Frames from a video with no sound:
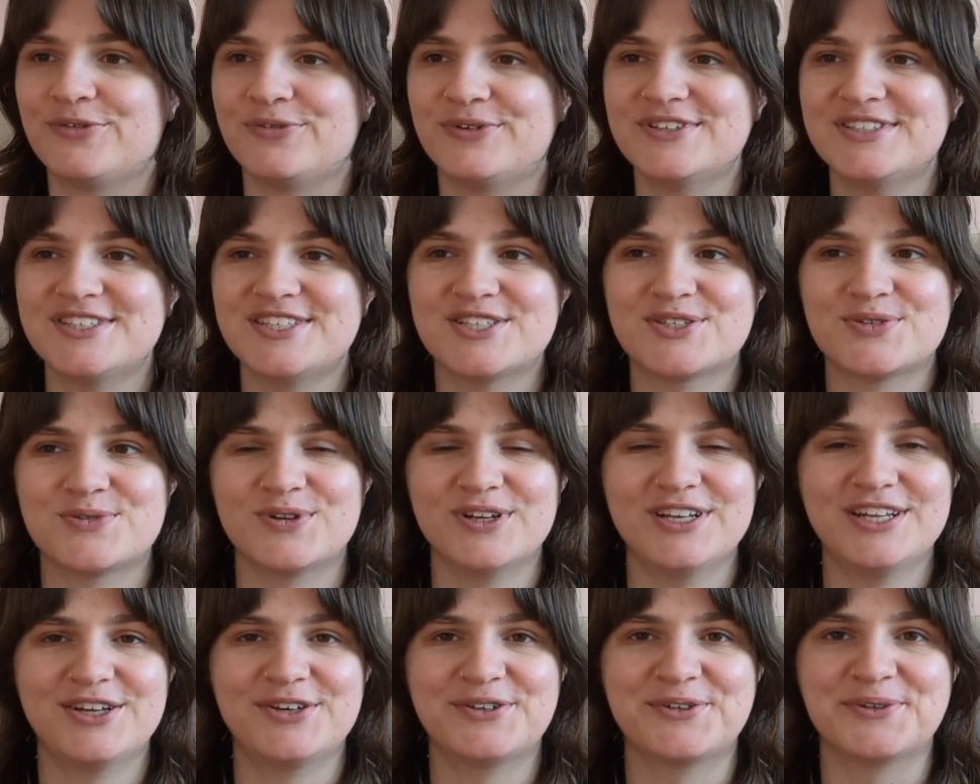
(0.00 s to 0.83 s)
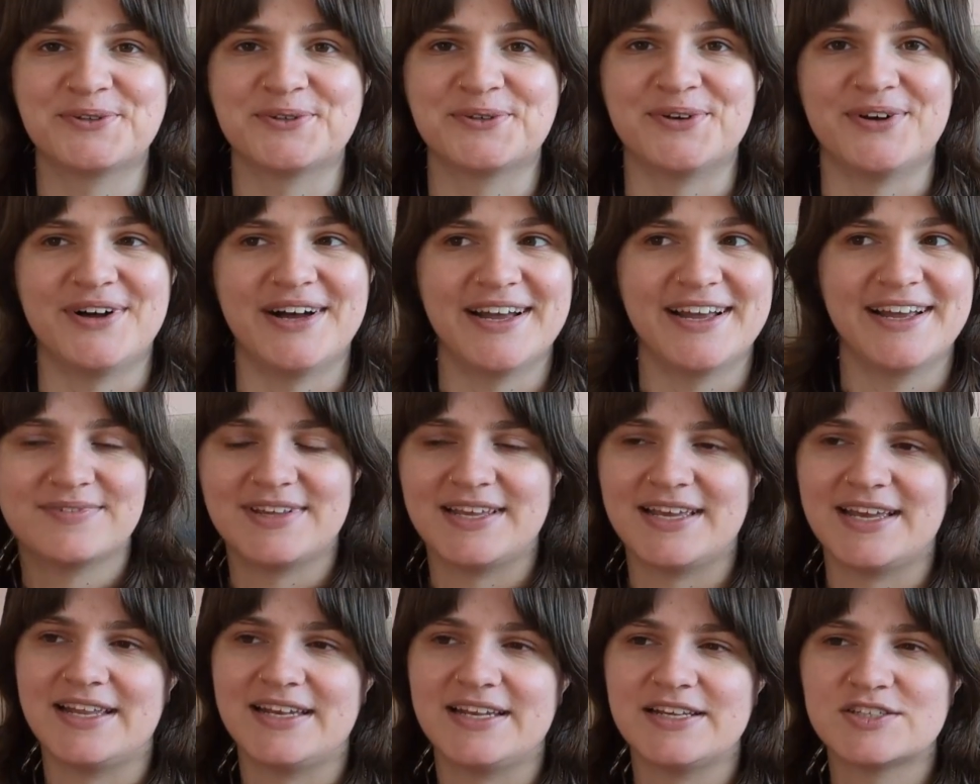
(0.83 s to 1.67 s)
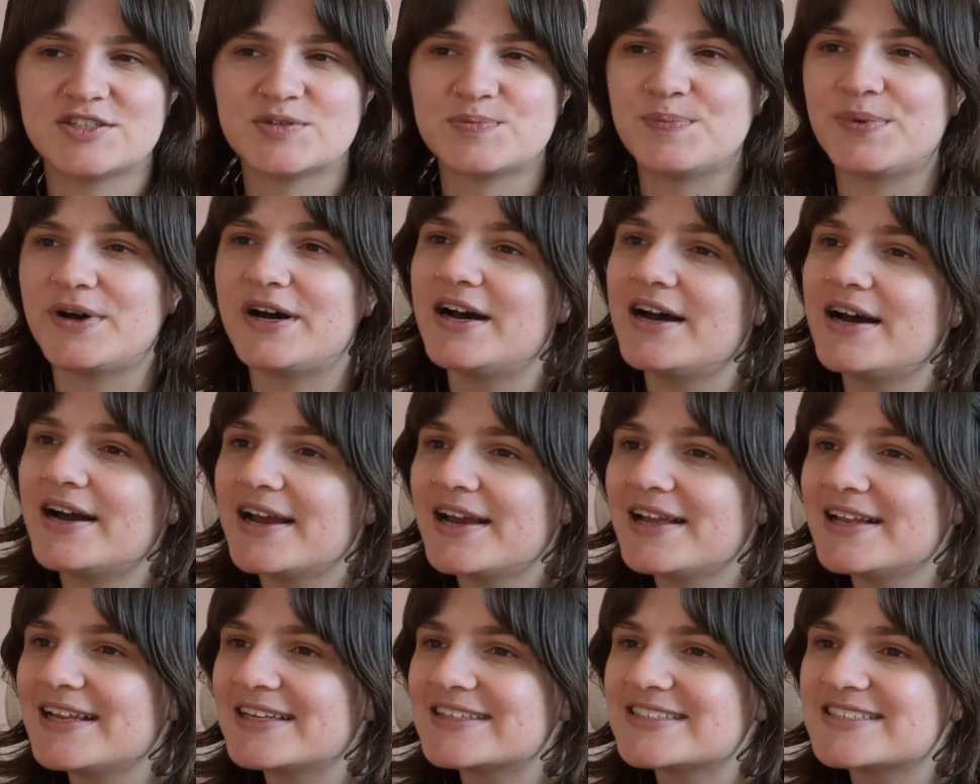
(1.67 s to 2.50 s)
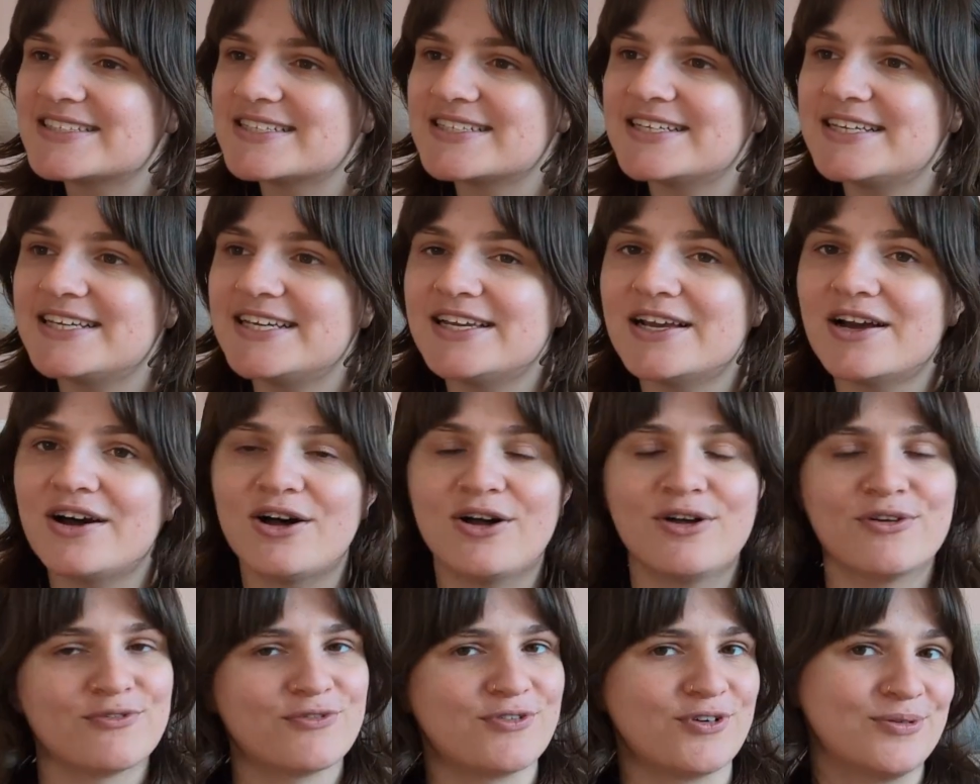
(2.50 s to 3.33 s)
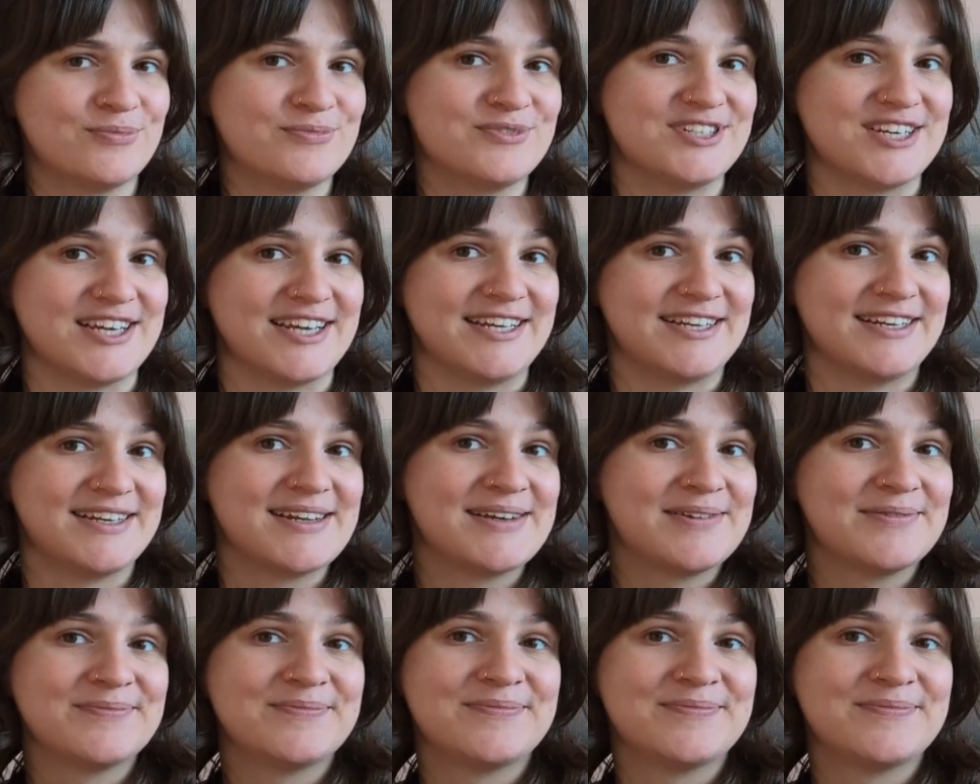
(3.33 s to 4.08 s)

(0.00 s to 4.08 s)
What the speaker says: which is really cool. And it's by, let's see, All From Jade.